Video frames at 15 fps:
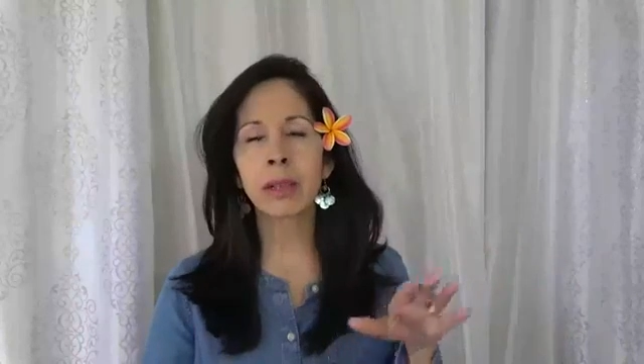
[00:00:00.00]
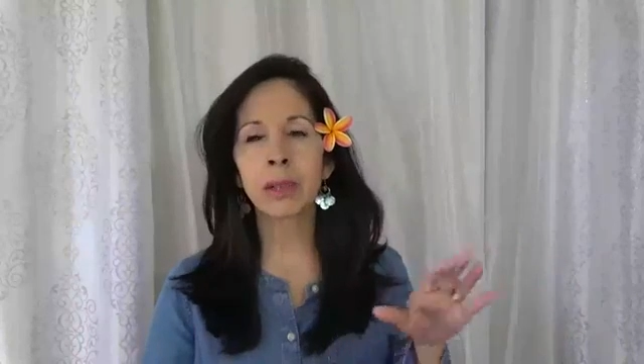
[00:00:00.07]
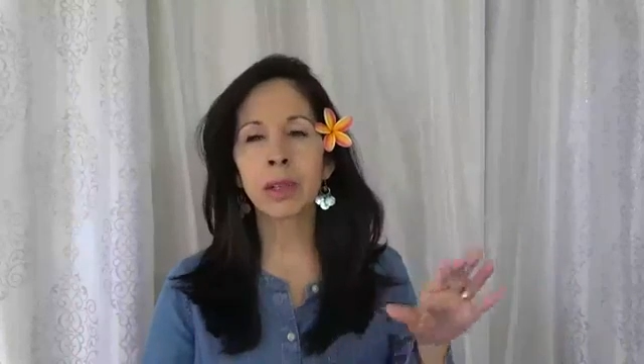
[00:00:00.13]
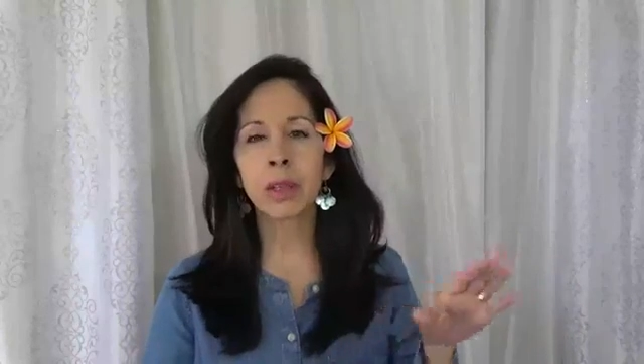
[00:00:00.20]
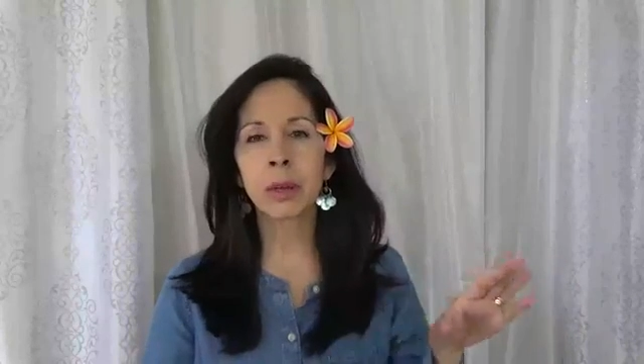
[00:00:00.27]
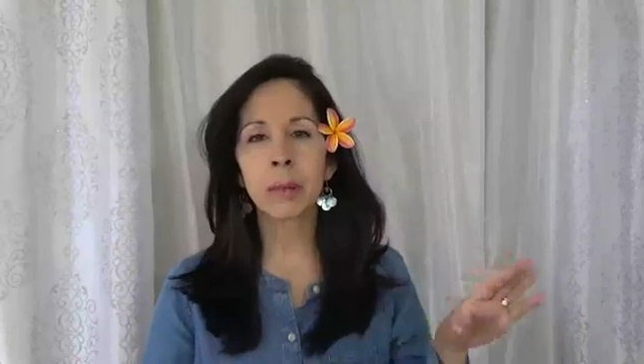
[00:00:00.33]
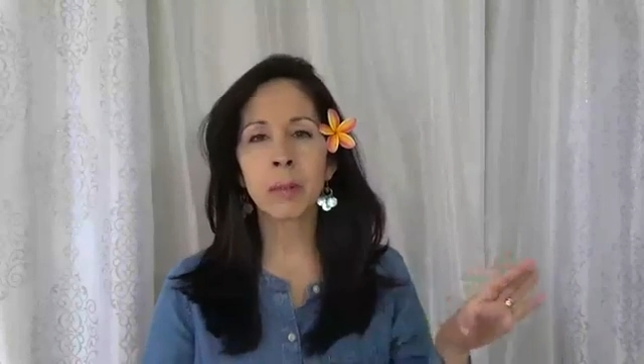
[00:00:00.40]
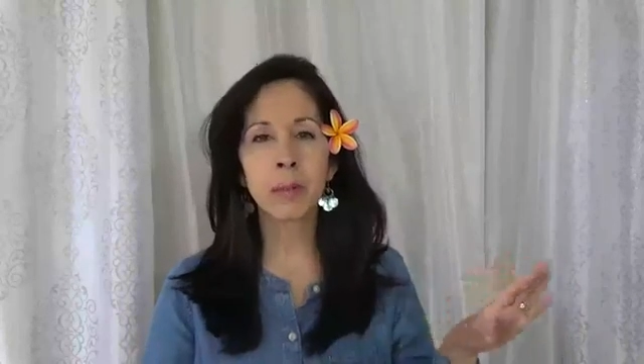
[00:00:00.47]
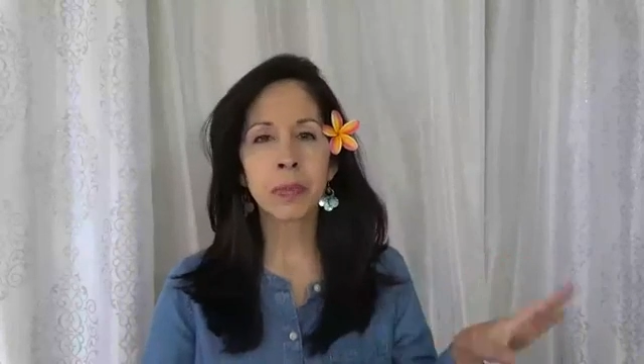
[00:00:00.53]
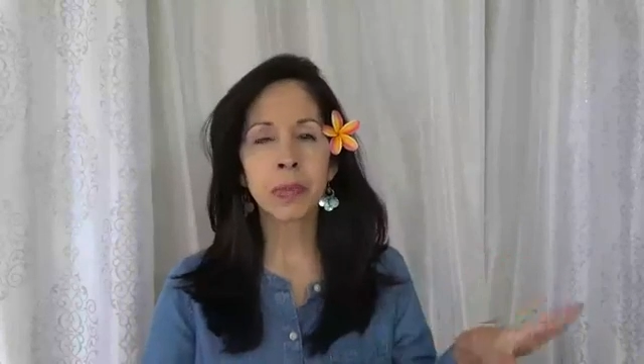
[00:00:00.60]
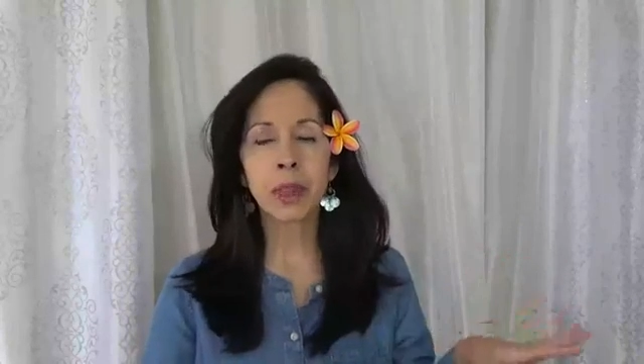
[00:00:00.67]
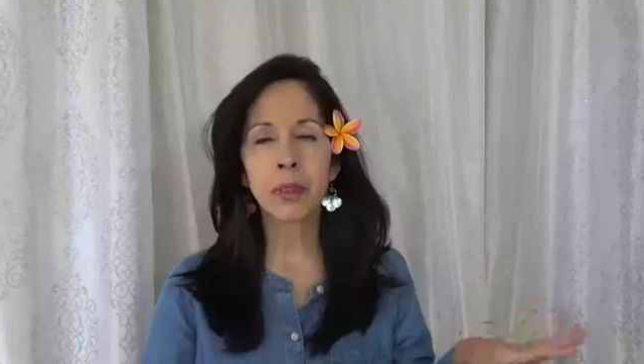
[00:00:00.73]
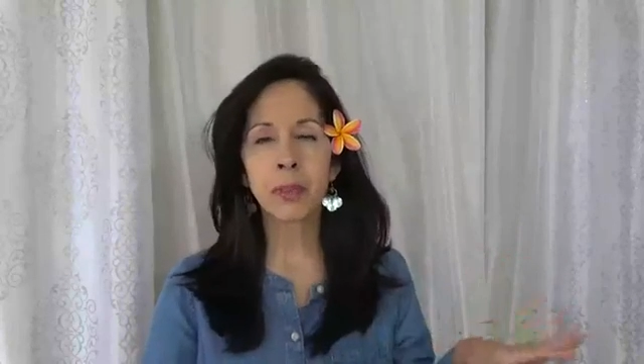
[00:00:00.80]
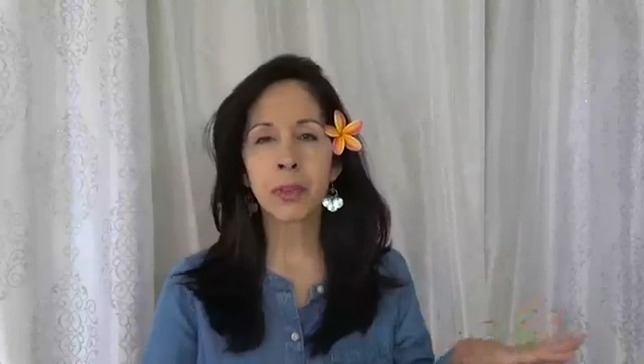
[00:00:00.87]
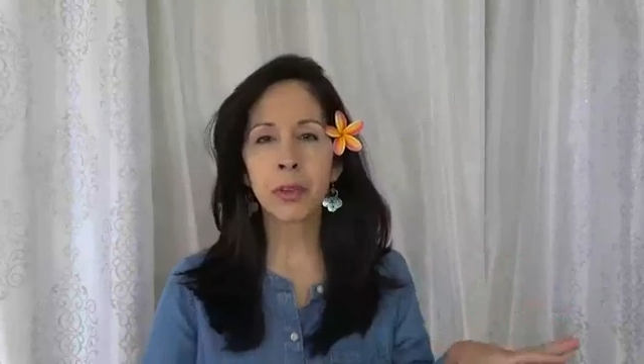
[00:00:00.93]
or
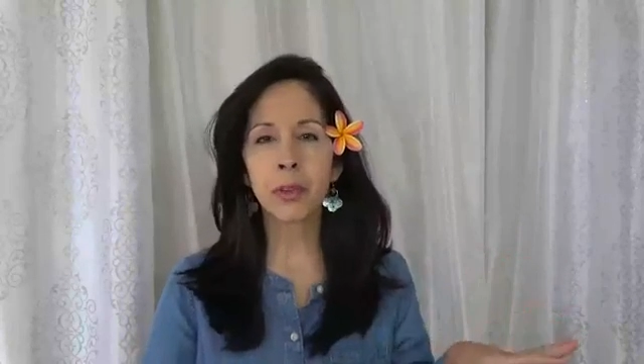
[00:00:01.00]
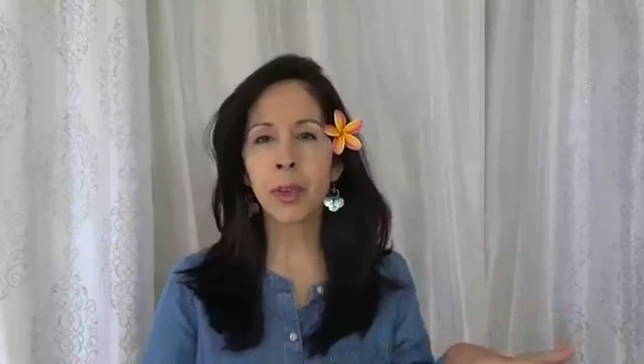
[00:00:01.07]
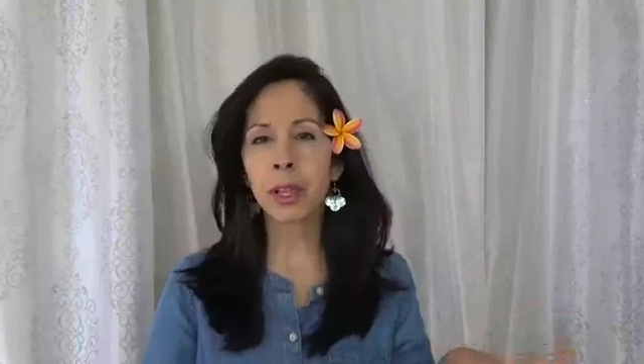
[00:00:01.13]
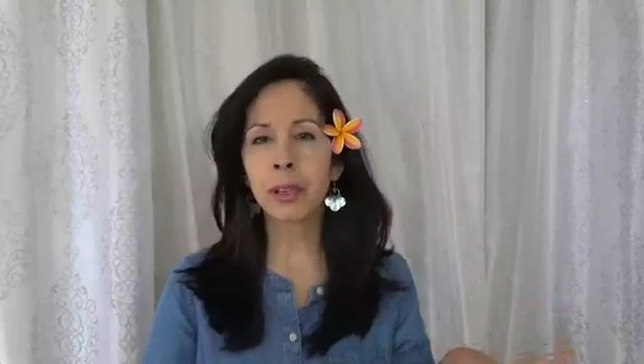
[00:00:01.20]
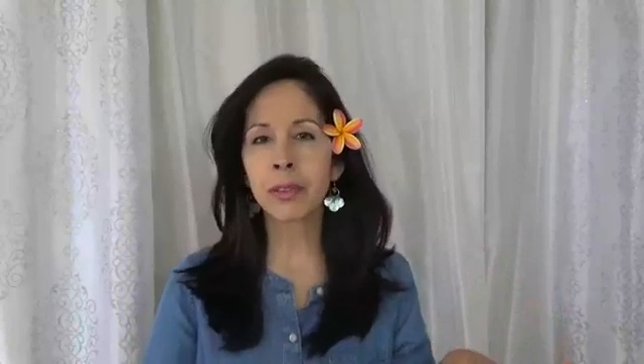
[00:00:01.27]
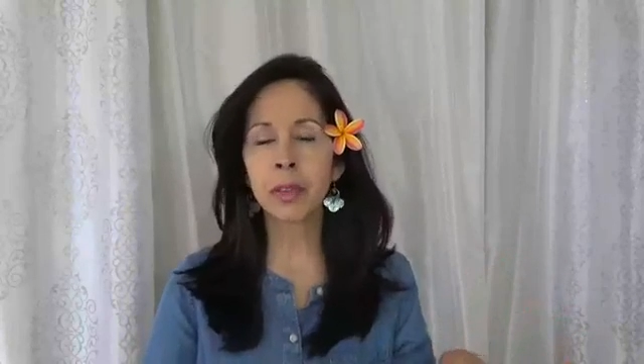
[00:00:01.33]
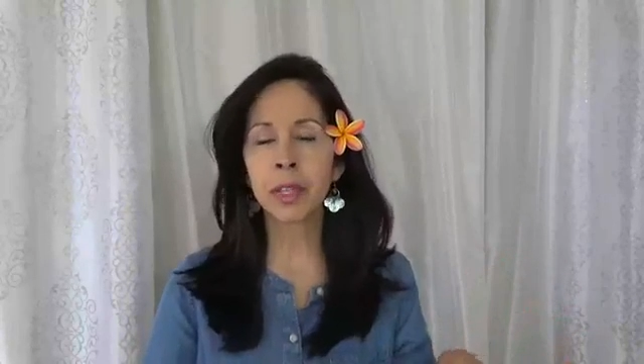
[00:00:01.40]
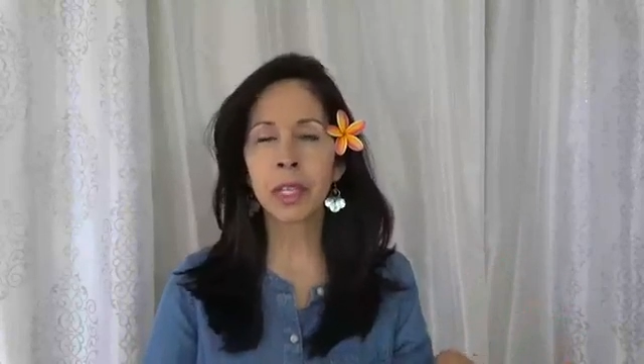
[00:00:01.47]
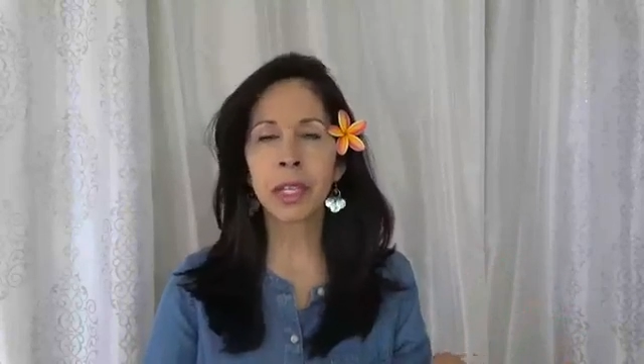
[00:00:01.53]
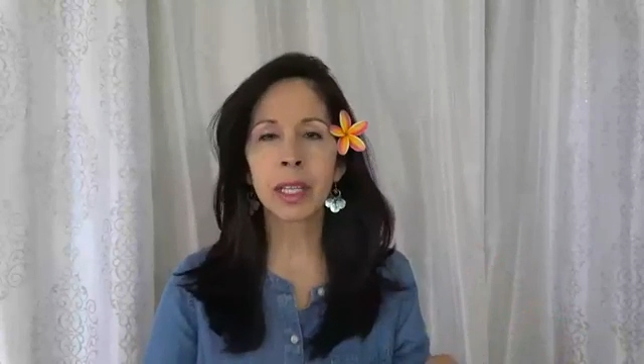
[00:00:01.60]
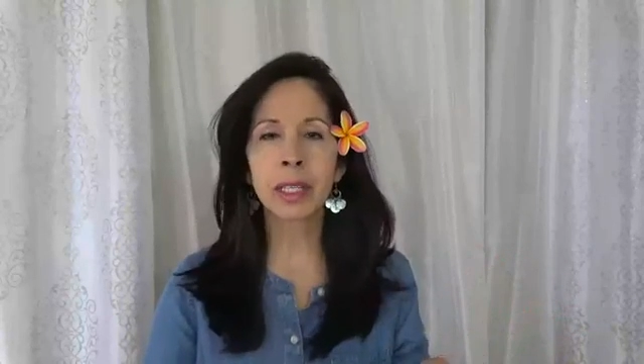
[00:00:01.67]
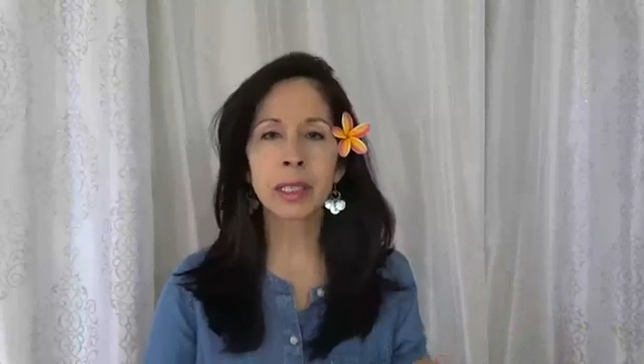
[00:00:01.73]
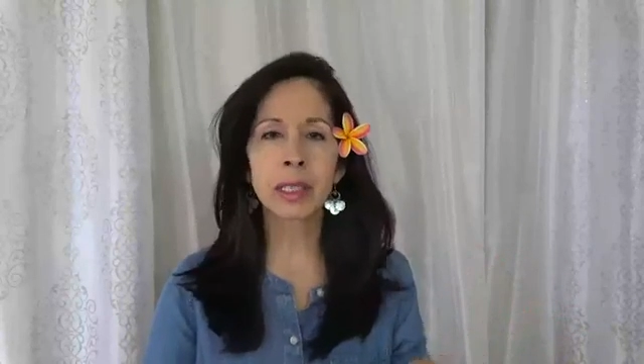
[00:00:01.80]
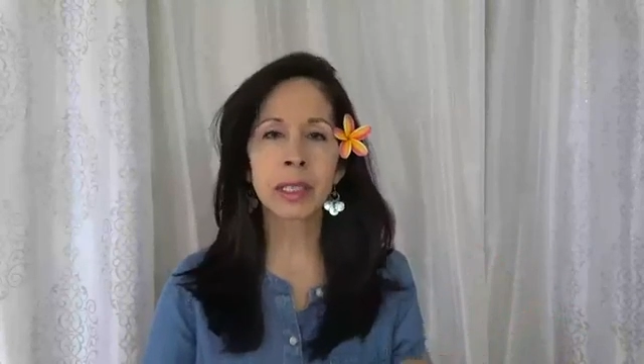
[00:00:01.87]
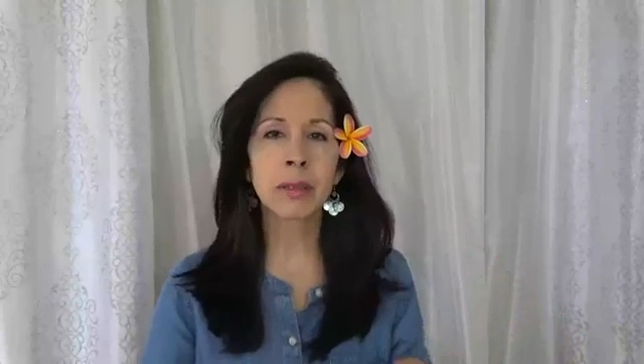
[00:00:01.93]
if you've had
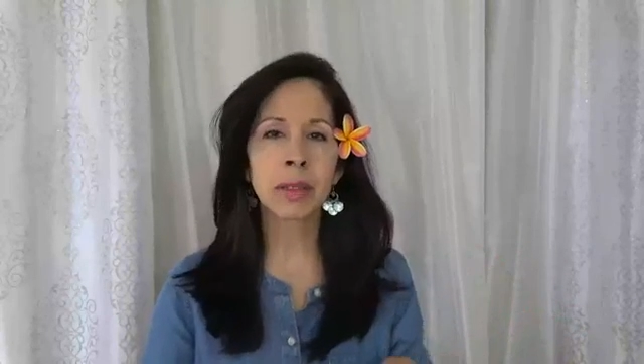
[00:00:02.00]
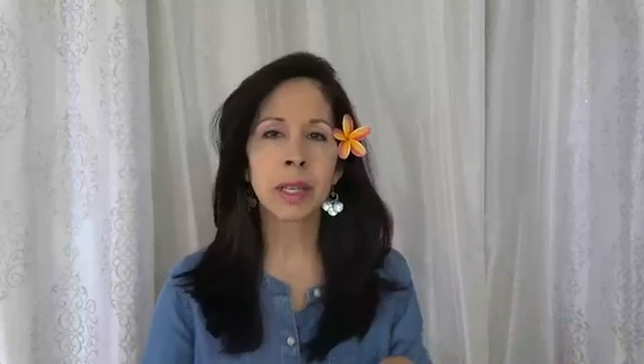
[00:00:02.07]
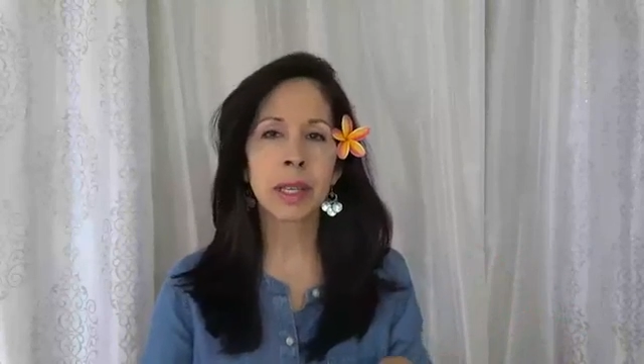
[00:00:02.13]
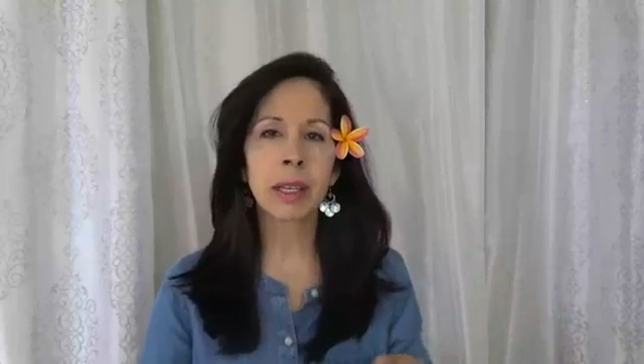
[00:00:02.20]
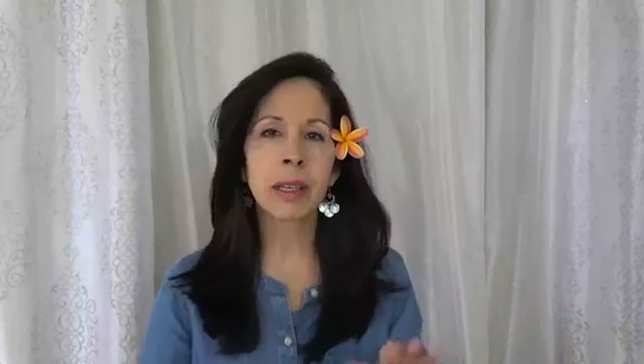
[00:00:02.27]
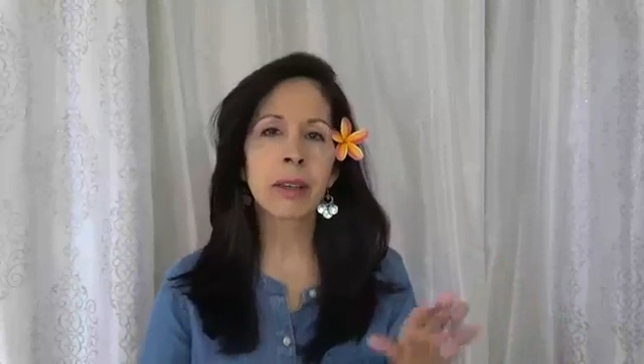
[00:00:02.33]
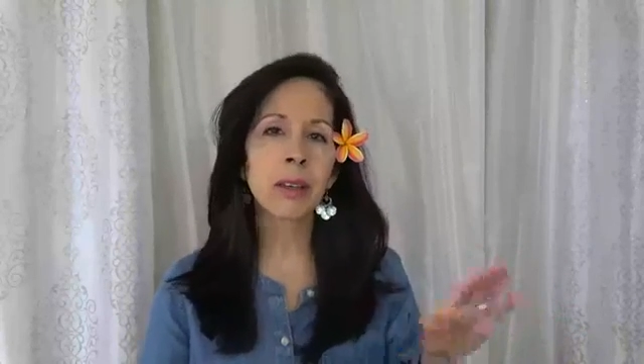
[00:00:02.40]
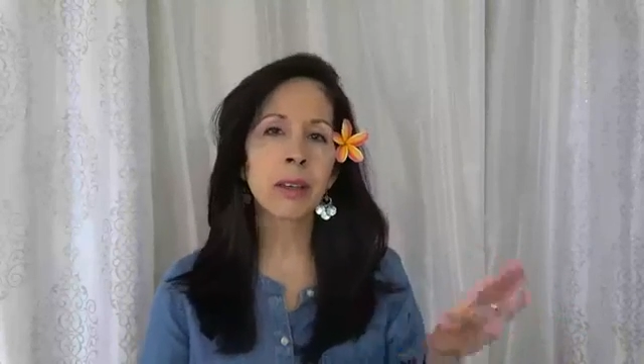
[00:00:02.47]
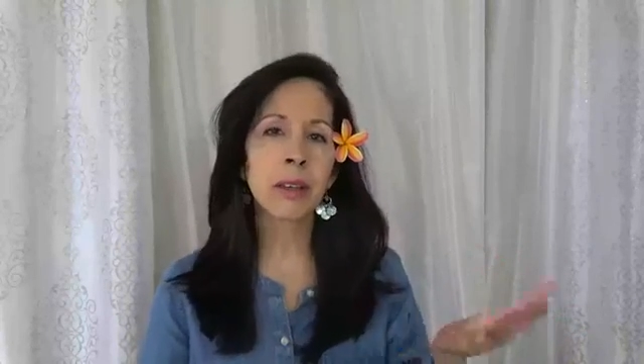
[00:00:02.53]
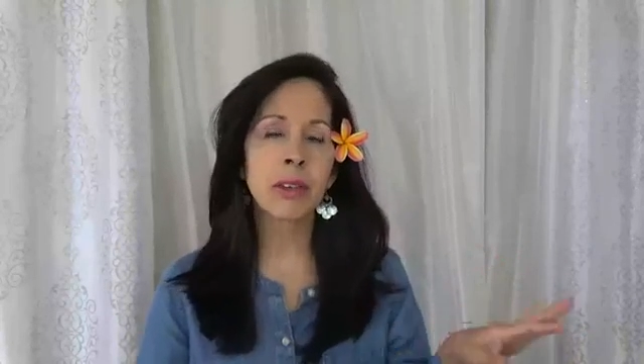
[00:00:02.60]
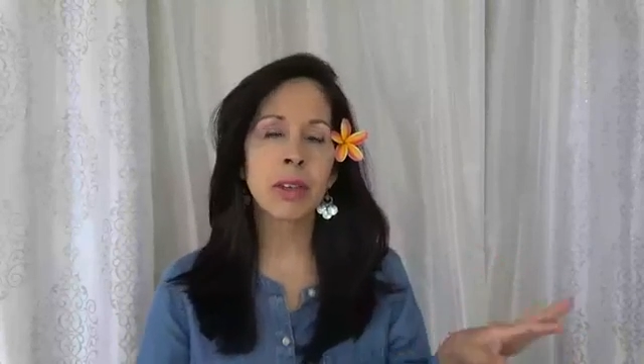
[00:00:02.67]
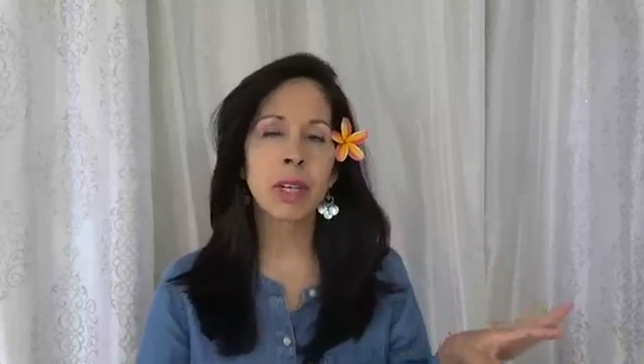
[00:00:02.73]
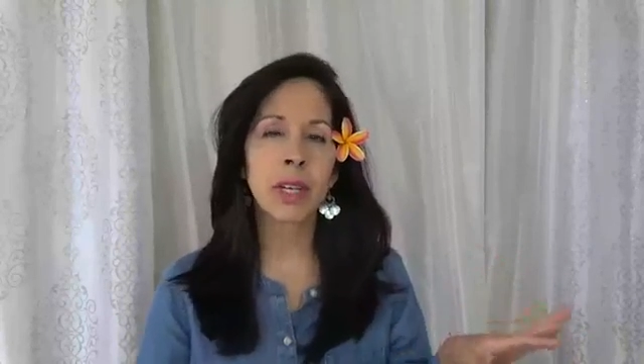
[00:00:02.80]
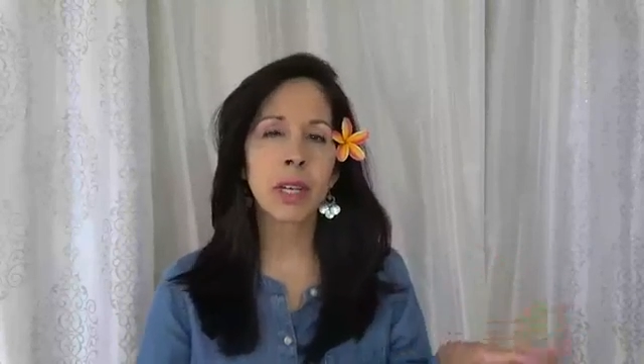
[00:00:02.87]
feelings of like, oh,